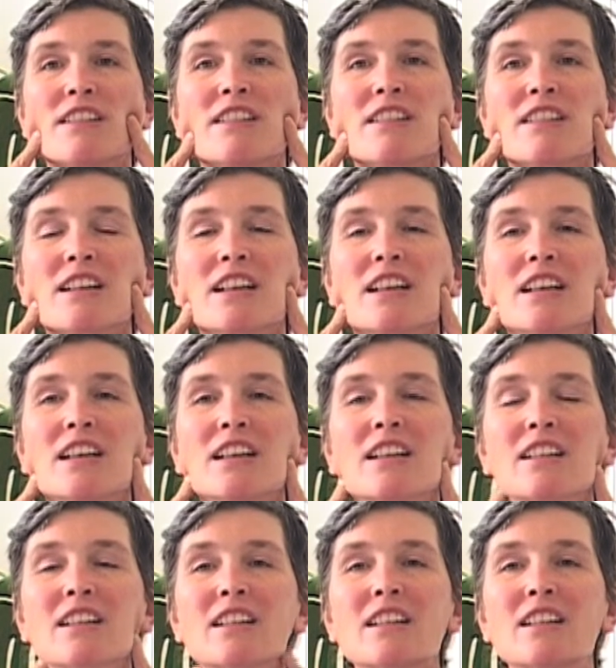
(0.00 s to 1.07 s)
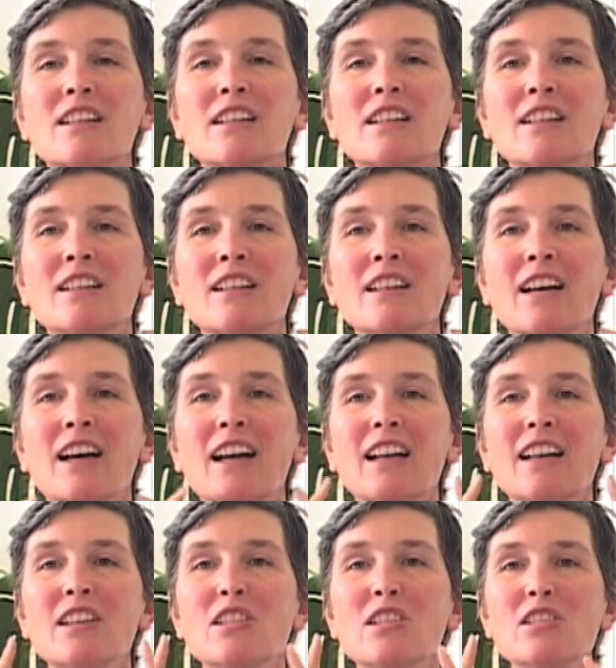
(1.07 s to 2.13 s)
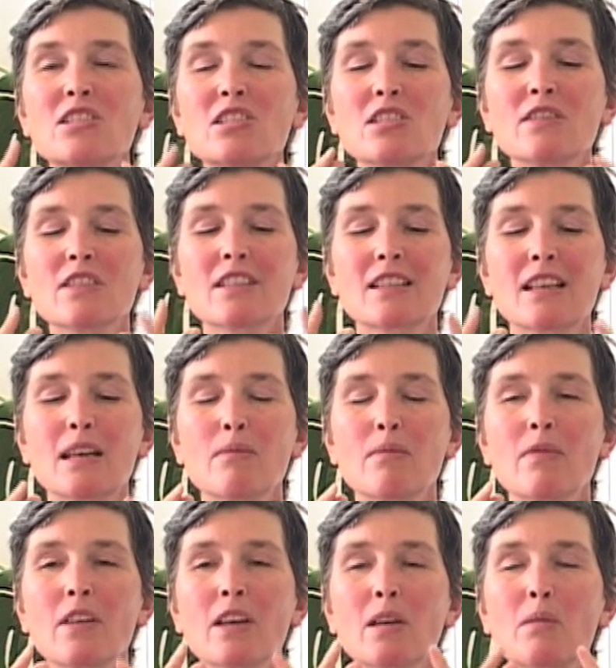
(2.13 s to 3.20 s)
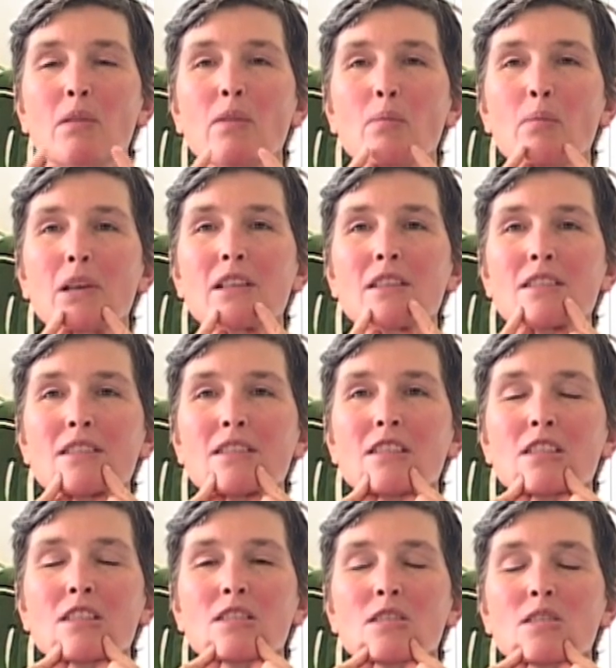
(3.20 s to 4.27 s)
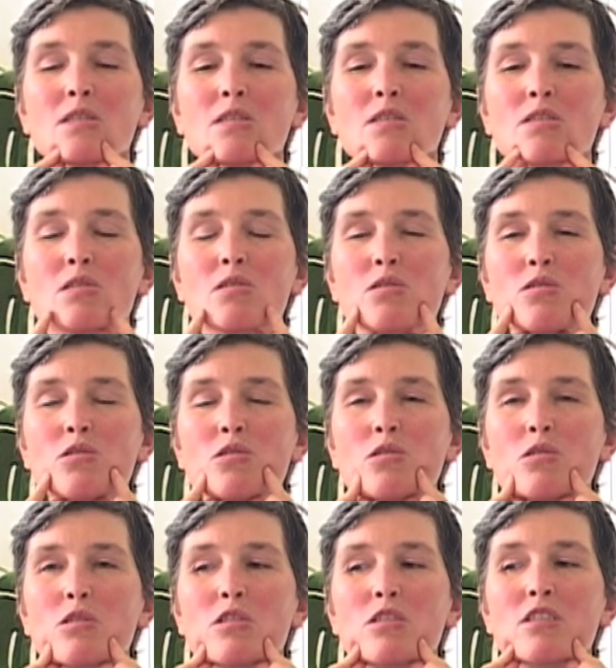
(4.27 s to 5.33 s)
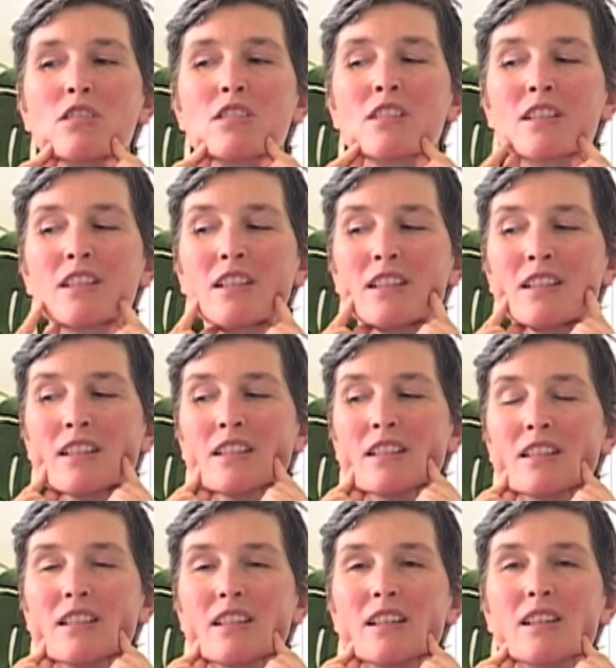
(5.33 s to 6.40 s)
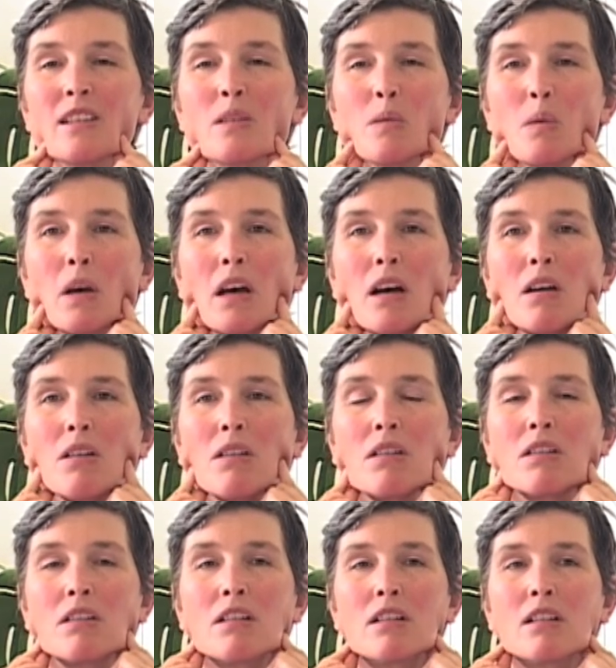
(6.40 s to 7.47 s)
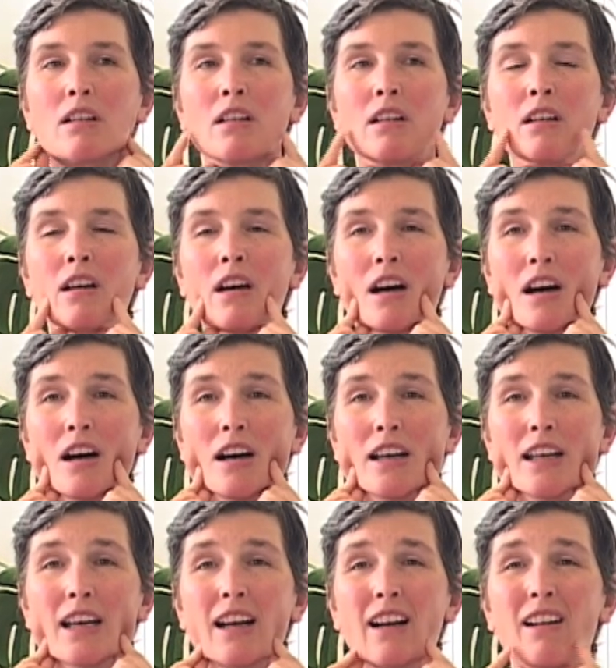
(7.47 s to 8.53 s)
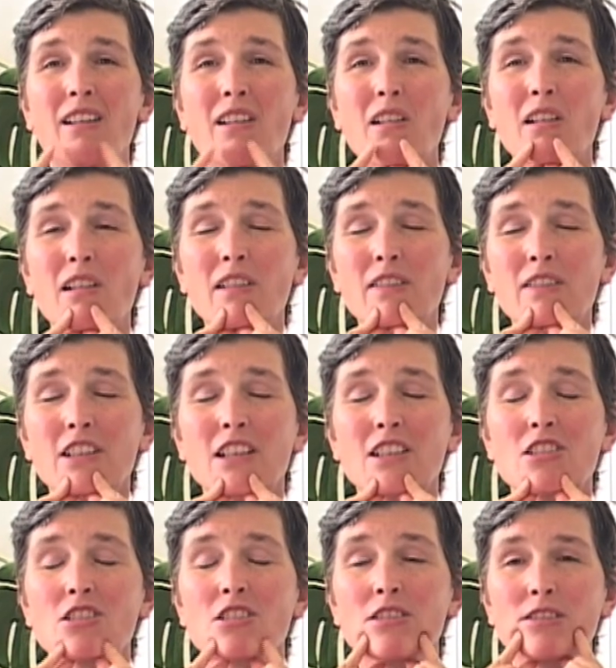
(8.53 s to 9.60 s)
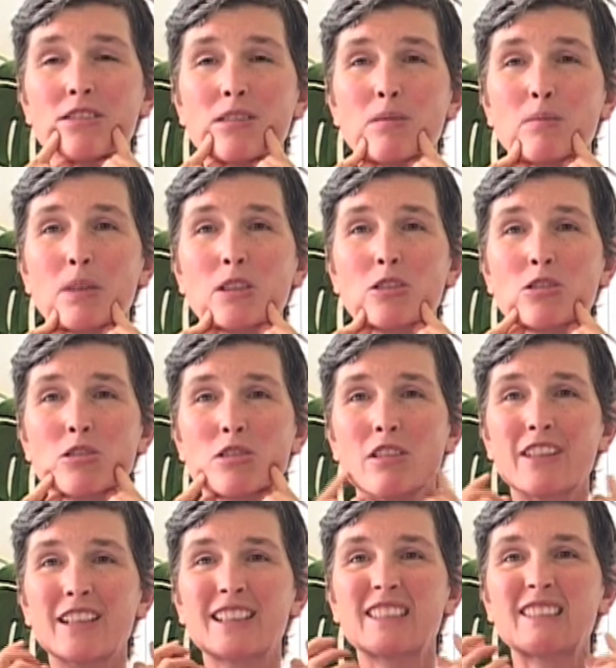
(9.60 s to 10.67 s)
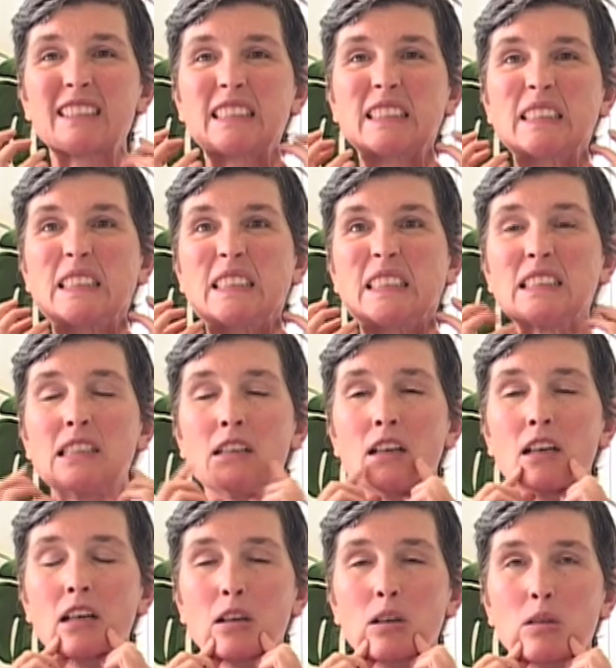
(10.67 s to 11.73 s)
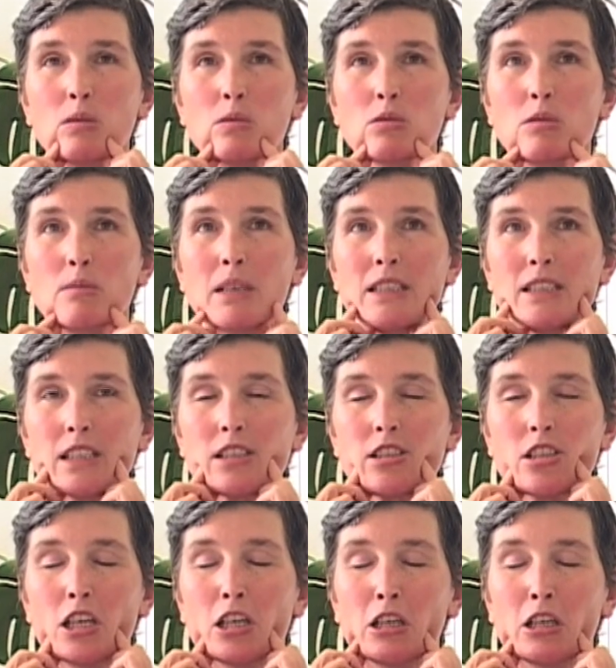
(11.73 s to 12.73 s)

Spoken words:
Okay. And then you can do the same thing with the pincers just on your jaw as well. I get a lot of tension on my jaw. I think it's I hold all my tension.